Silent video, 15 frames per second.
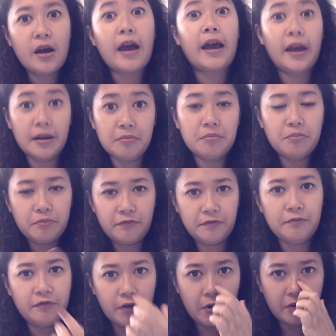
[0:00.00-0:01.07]
And
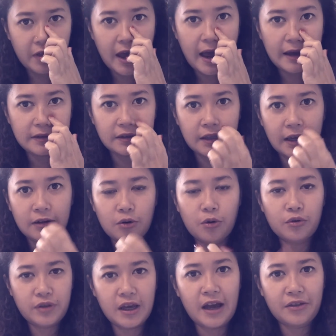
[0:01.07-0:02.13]
for that, then all the